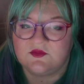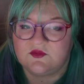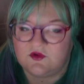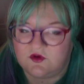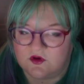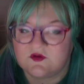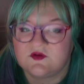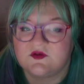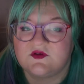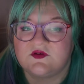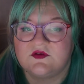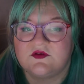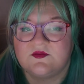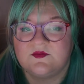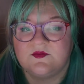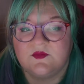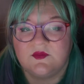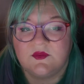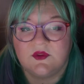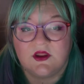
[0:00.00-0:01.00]
"Yes."
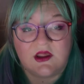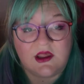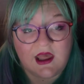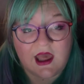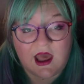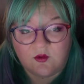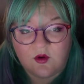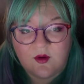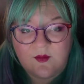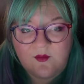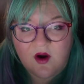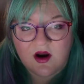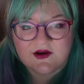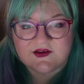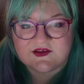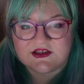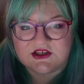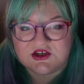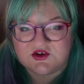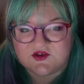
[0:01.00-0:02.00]
"And what
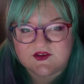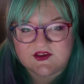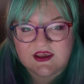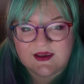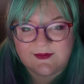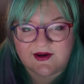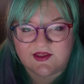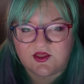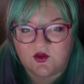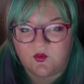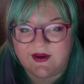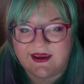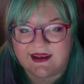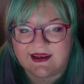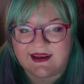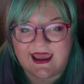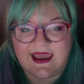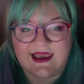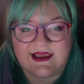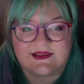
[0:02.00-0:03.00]
marks did you see by the
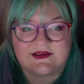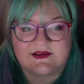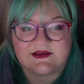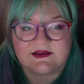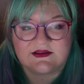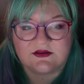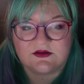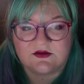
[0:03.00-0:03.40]
wicket gate?"